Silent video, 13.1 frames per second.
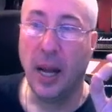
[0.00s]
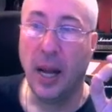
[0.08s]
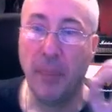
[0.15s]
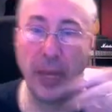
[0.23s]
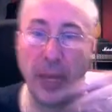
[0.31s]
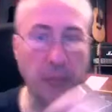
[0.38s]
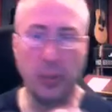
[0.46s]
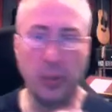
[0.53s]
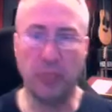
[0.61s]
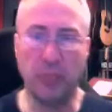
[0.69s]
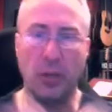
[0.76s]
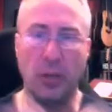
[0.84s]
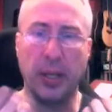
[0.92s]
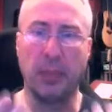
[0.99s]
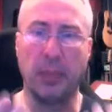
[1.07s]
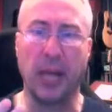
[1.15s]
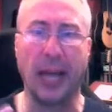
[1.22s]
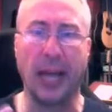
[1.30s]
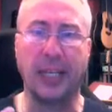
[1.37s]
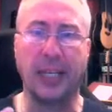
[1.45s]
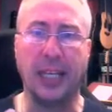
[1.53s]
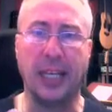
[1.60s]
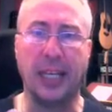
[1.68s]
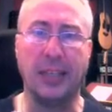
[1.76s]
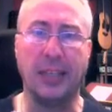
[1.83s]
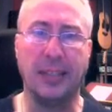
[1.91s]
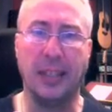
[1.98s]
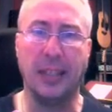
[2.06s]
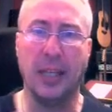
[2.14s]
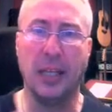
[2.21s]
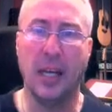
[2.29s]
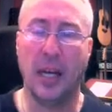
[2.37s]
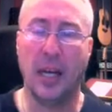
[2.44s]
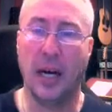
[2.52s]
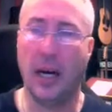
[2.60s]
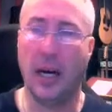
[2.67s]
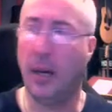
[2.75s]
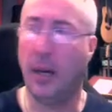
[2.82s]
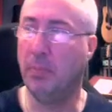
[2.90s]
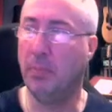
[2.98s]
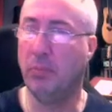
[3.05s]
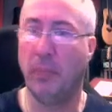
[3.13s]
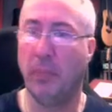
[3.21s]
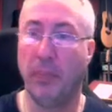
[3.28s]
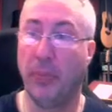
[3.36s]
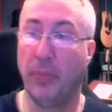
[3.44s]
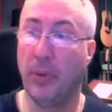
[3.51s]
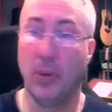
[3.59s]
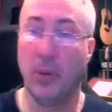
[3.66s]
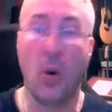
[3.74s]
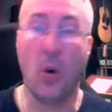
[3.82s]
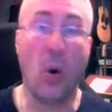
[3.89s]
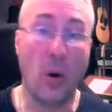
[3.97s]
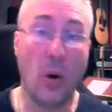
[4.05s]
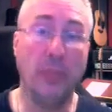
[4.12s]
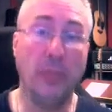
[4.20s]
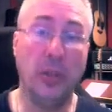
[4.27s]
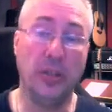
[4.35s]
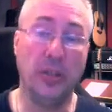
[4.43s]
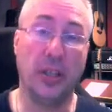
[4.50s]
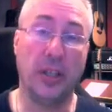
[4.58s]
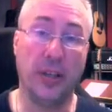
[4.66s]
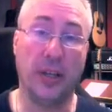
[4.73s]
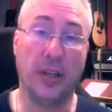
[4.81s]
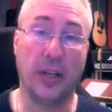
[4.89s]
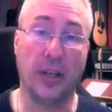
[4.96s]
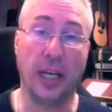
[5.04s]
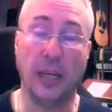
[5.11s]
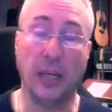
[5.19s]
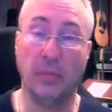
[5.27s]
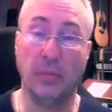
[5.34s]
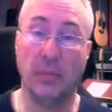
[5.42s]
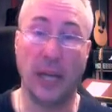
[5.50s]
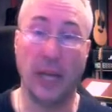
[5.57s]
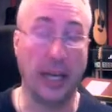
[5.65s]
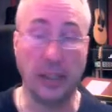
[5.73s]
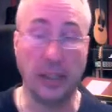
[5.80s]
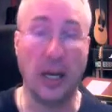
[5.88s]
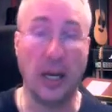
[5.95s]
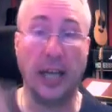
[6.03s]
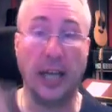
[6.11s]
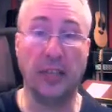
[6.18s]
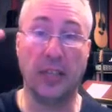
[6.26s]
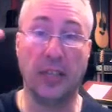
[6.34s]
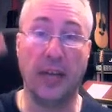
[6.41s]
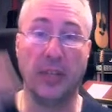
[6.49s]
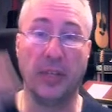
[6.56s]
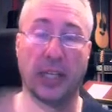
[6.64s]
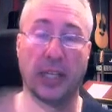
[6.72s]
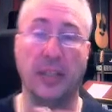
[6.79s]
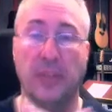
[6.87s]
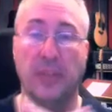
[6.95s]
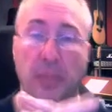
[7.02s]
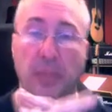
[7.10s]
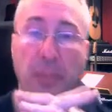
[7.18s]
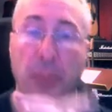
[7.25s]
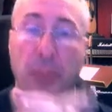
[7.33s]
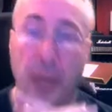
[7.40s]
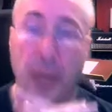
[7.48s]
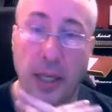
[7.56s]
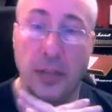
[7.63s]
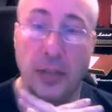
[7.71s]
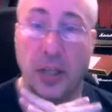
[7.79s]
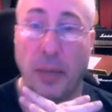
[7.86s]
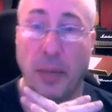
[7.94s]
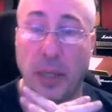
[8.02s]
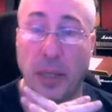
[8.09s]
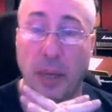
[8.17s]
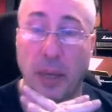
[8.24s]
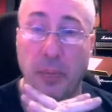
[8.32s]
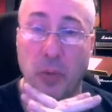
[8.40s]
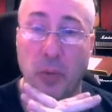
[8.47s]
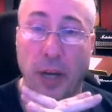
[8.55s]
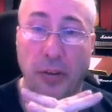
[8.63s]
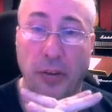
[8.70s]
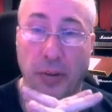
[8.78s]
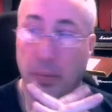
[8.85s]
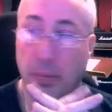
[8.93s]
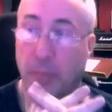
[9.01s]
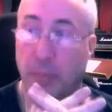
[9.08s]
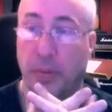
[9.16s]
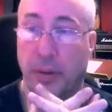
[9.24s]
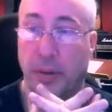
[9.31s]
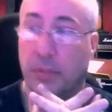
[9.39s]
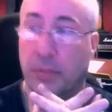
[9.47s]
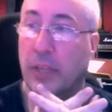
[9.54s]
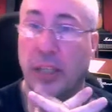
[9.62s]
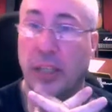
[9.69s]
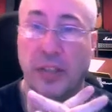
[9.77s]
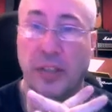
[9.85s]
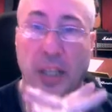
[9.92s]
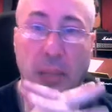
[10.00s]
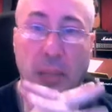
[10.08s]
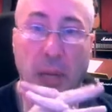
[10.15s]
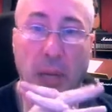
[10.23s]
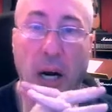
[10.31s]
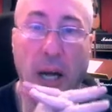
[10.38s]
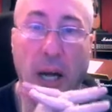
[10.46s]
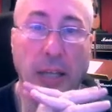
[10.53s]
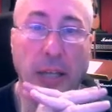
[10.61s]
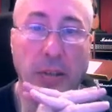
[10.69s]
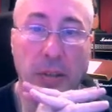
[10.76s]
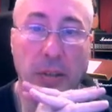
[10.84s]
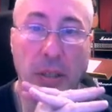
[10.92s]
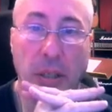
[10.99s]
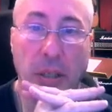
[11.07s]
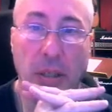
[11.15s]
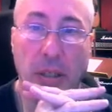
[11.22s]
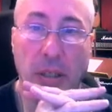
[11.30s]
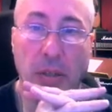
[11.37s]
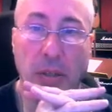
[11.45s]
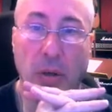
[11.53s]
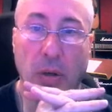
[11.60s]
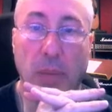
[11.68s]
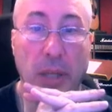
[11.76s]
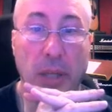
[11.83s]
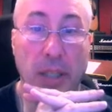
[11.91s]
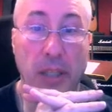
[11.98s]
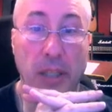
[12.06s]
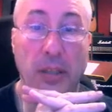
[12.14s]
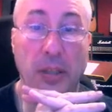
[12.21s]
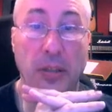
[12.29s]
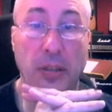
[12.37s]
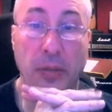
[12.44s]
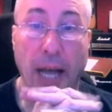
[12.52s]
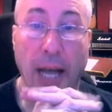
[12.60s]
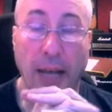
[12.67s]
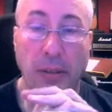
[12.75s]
And which one of the black keys? All music theory at its highest level is coming up with the reasoning behind your ability to do that.